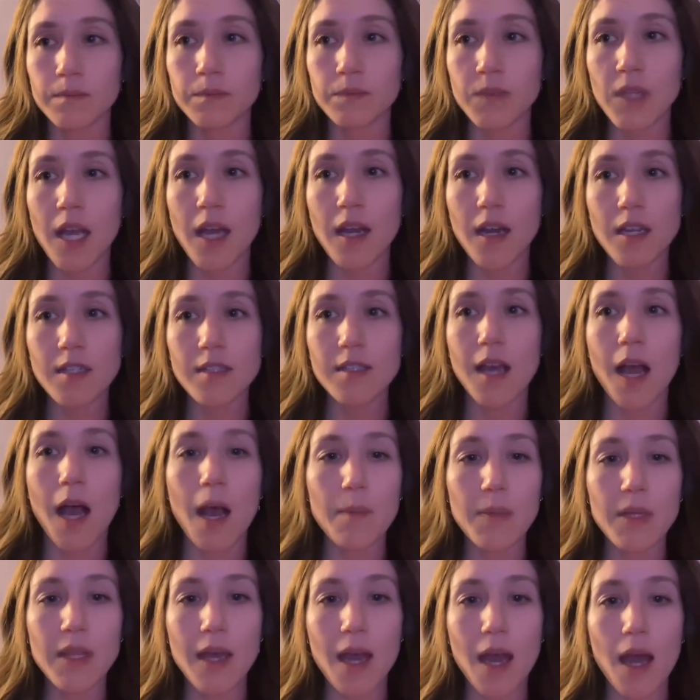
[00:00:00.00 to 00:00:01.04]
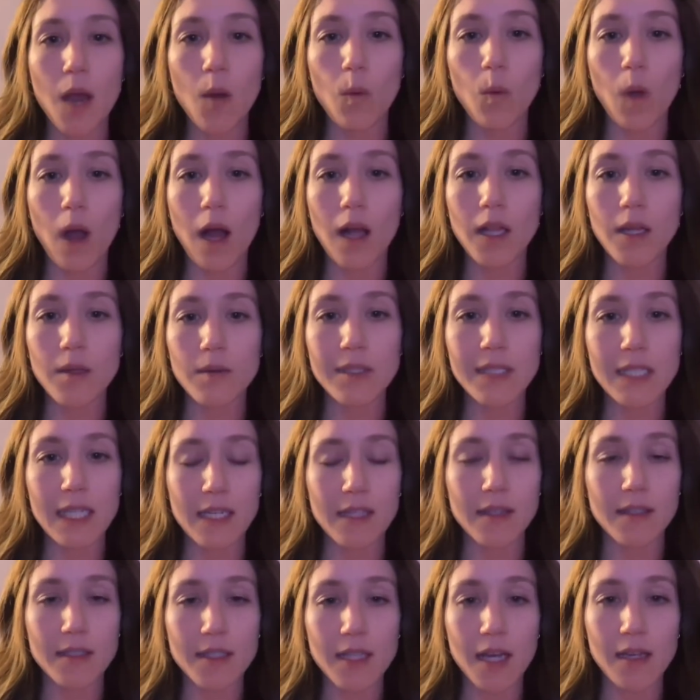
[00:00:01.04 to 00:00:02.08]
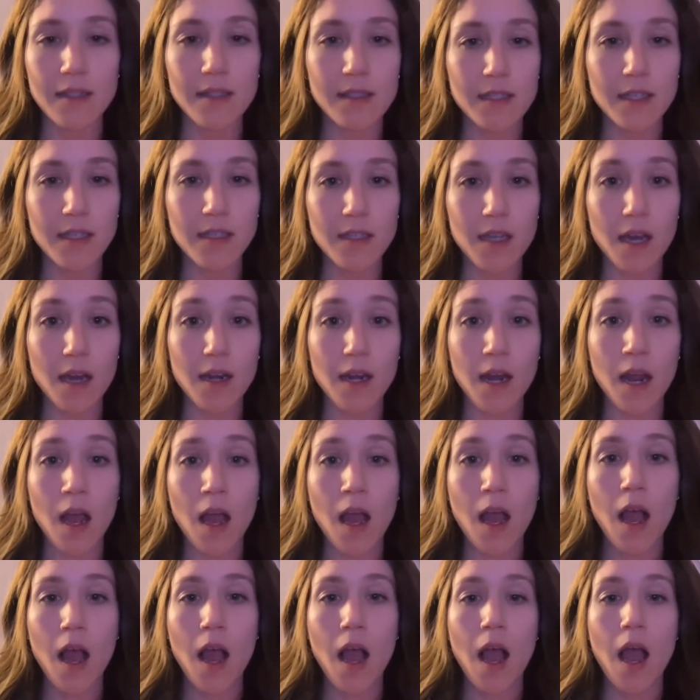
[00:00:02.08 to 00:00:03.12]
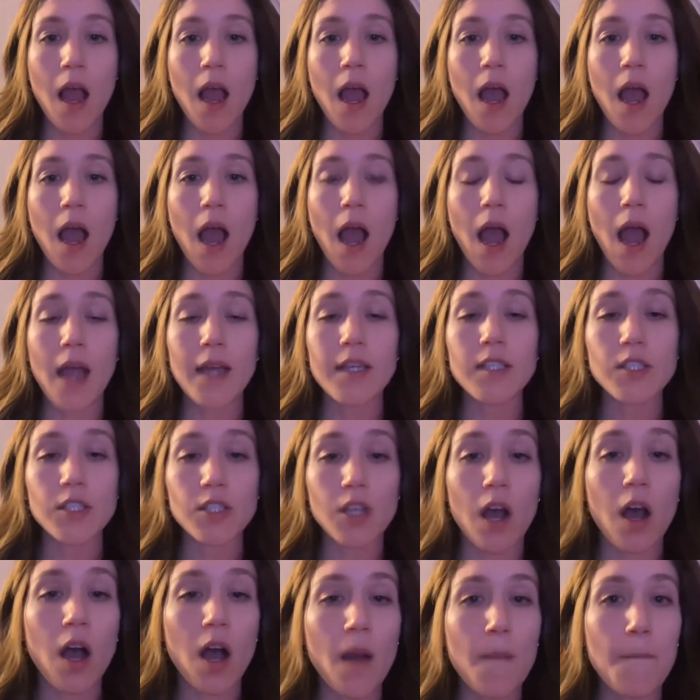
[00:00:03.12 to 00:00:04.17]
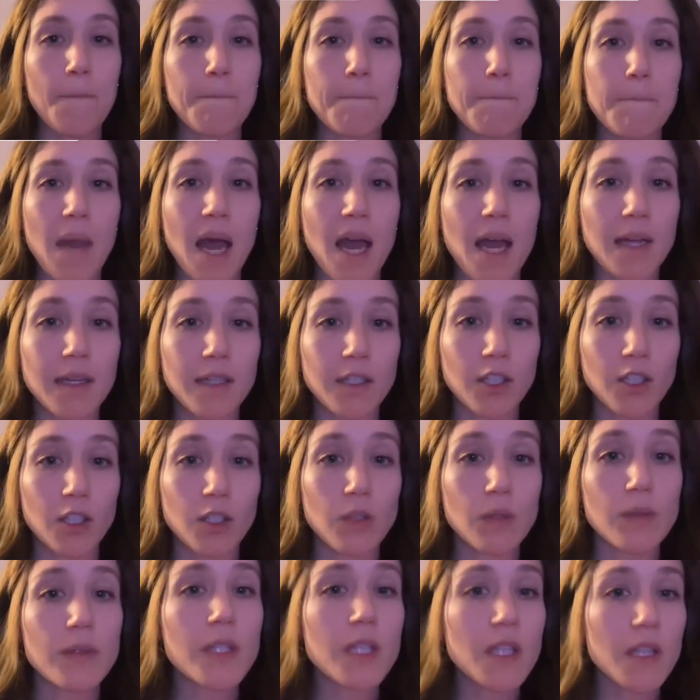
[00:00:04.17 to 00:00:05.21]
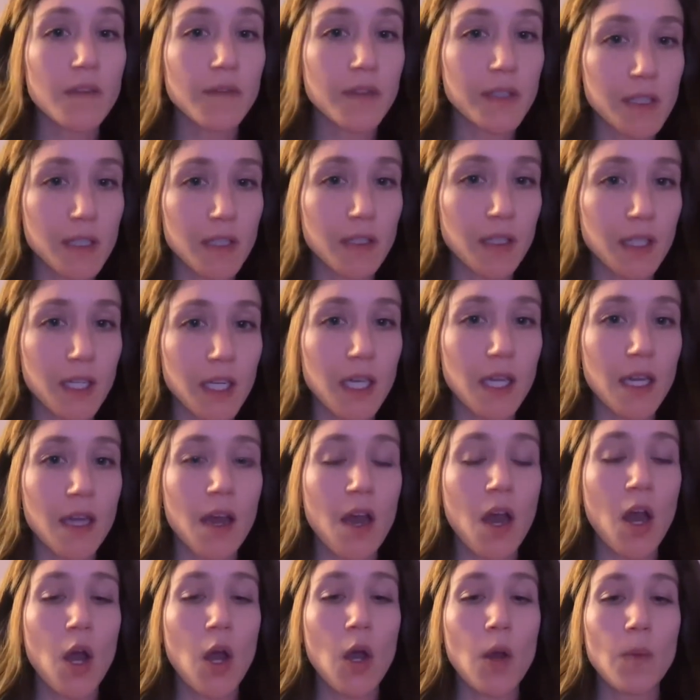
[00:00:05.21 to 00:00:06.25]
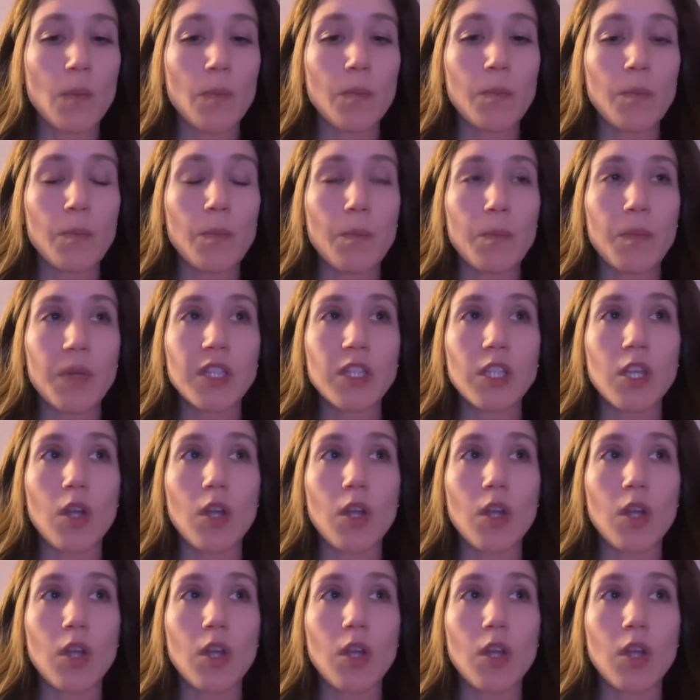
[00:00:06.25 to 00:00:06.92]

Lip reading: And on top of that, while I was getting the testing done, I saw men using the facility, but the